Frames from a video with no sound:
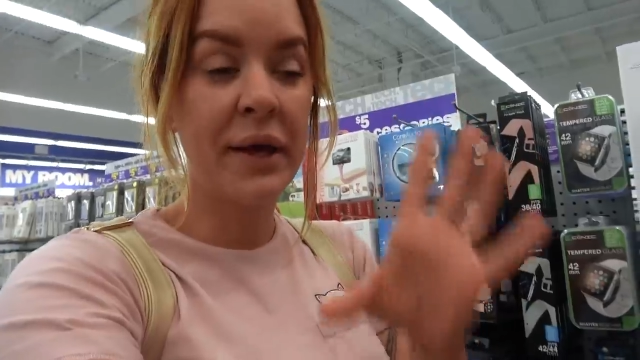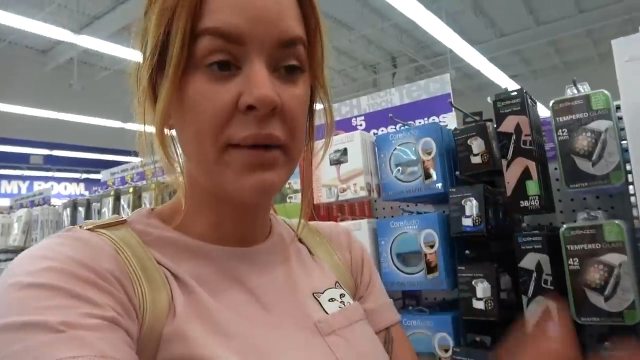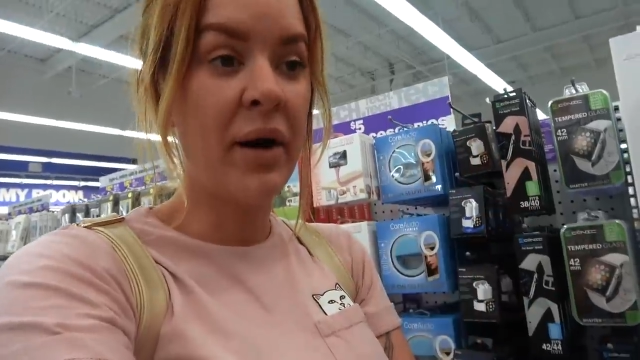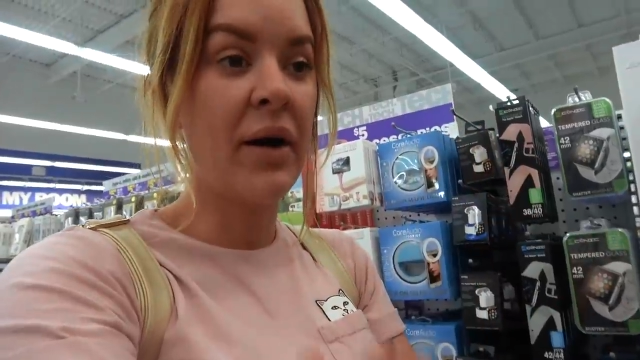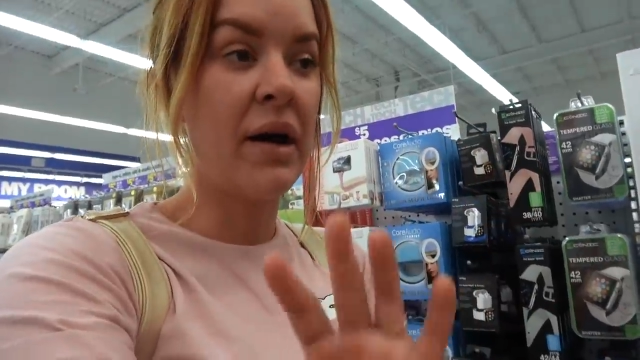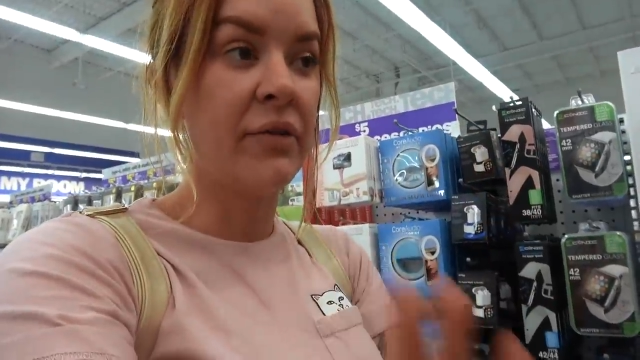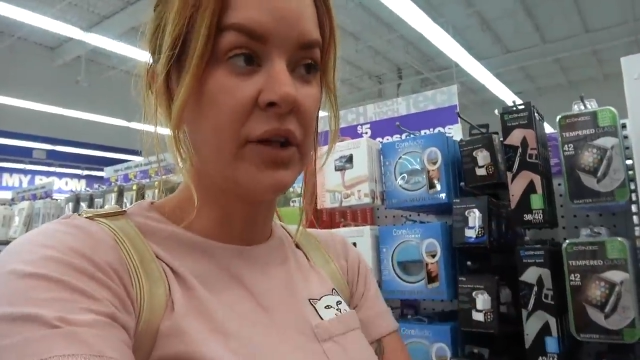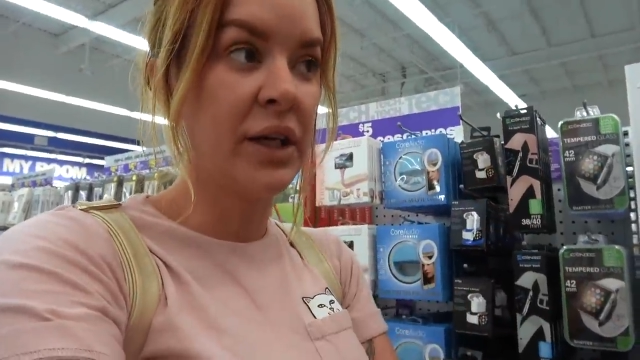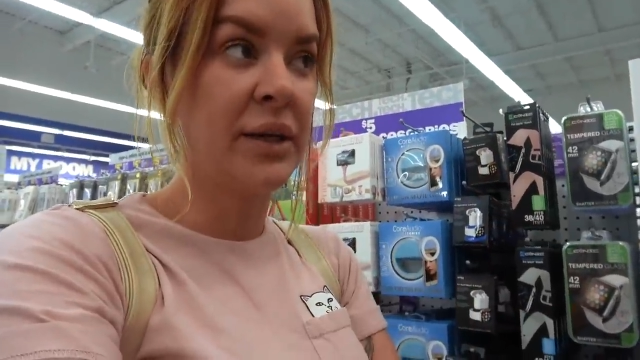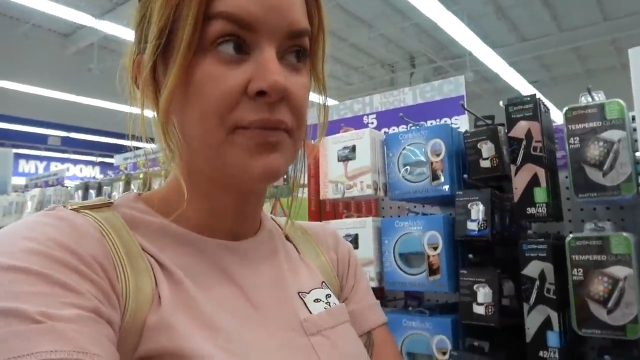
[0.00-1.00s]
thing about
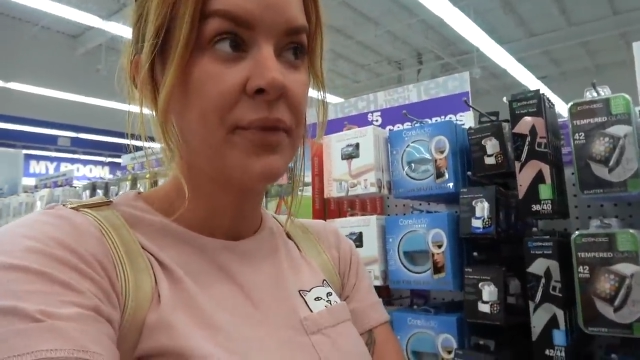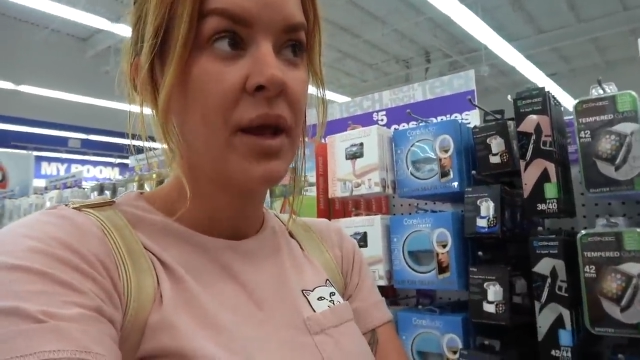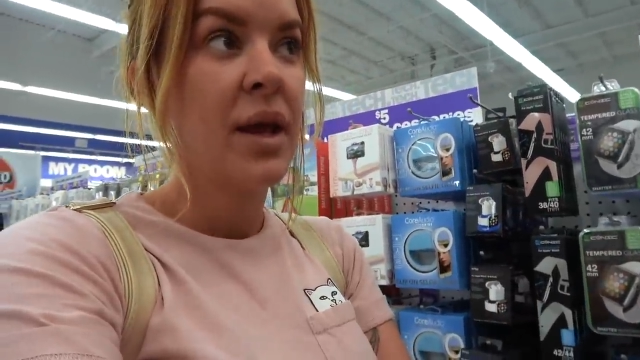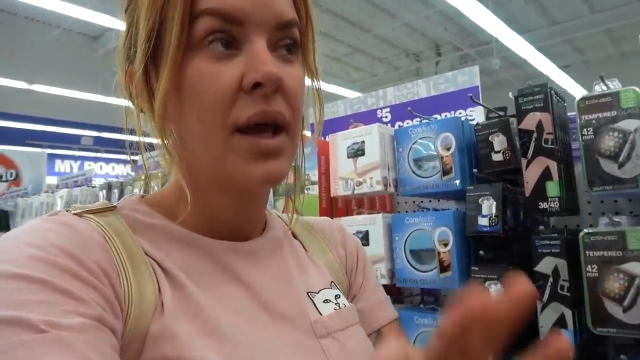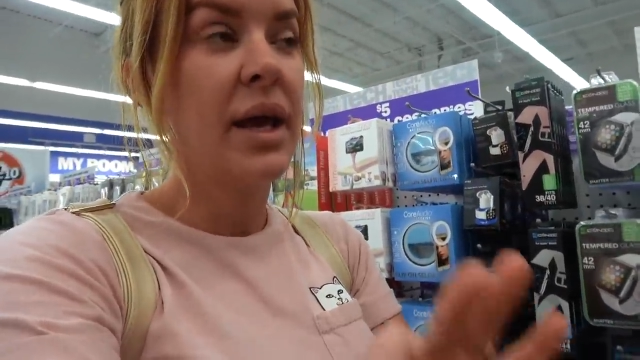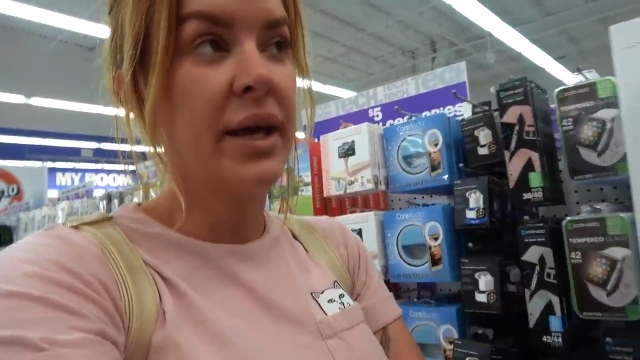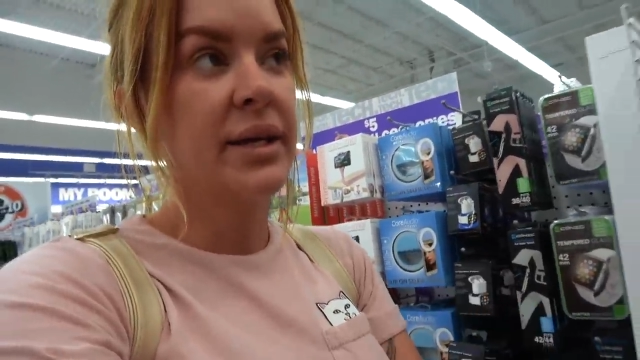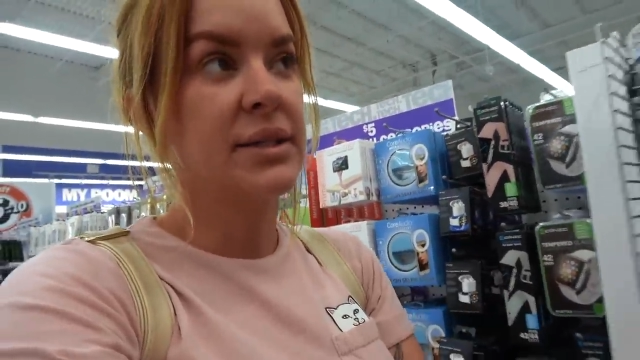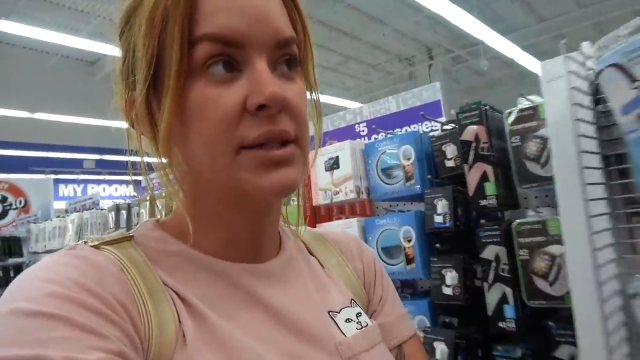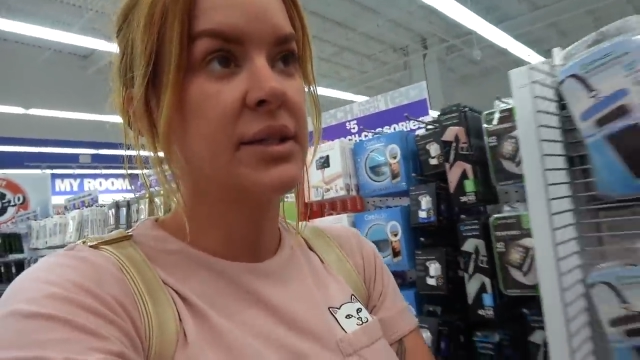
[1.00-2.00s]
Evie
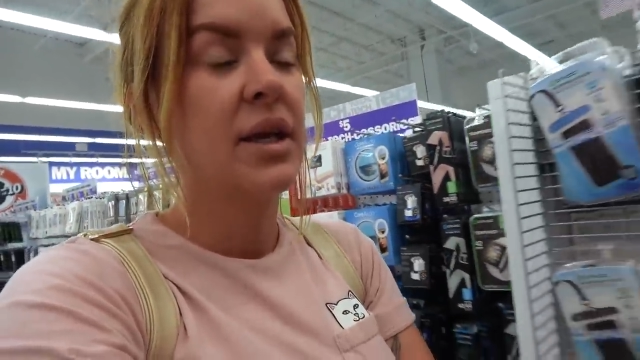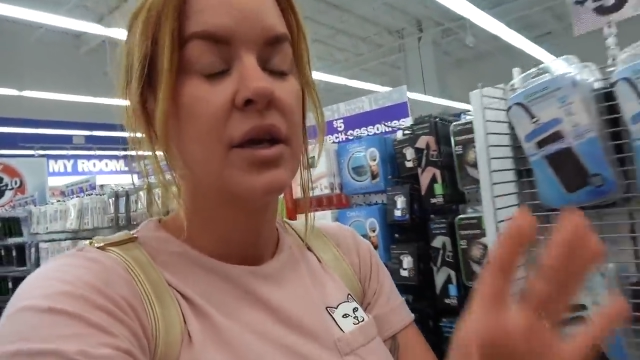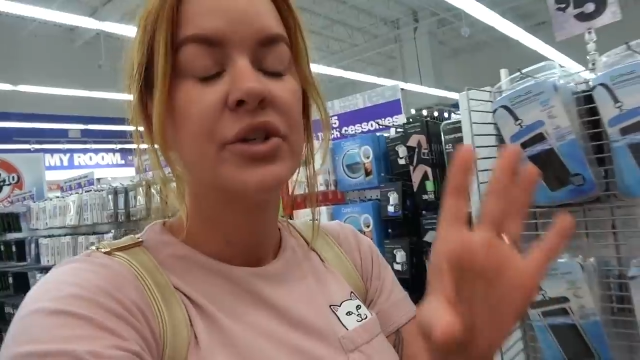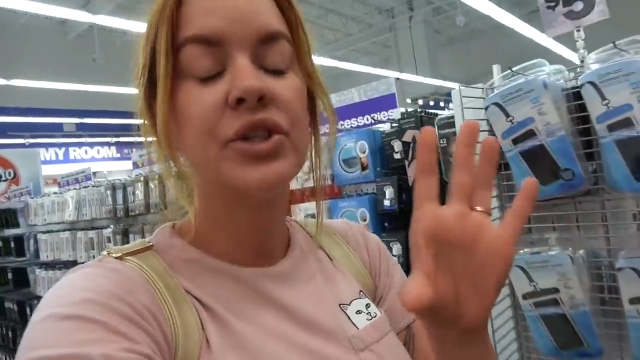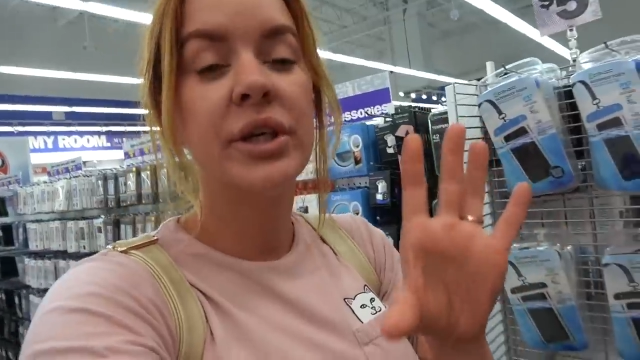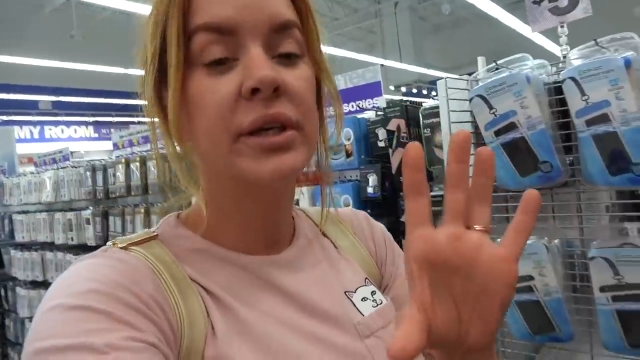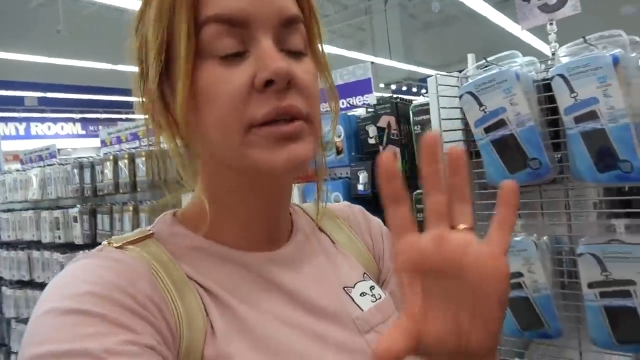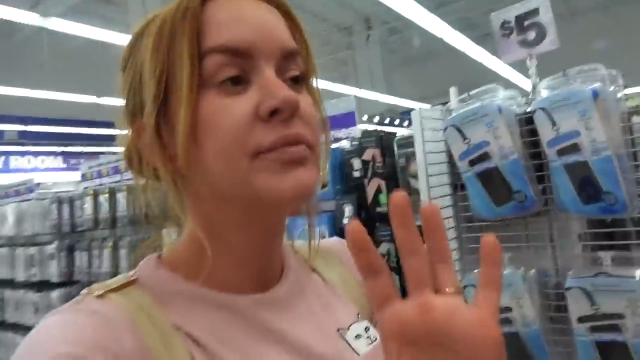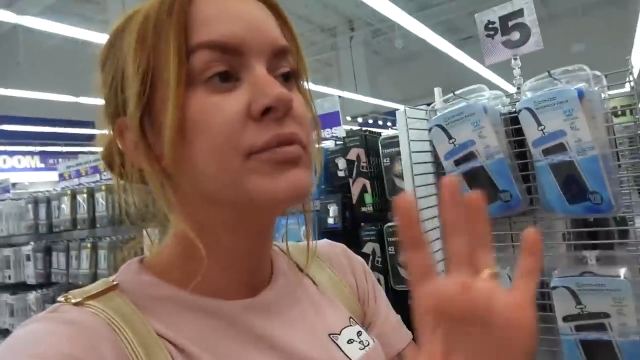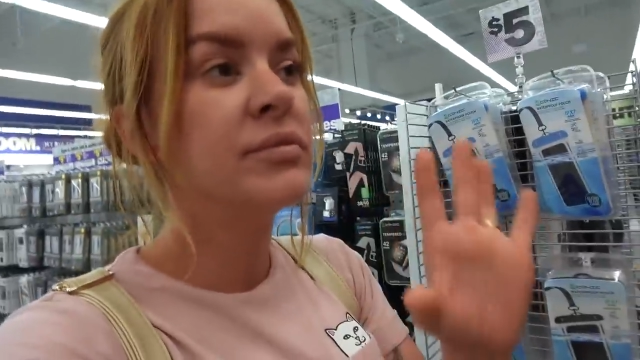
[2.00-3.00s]
is she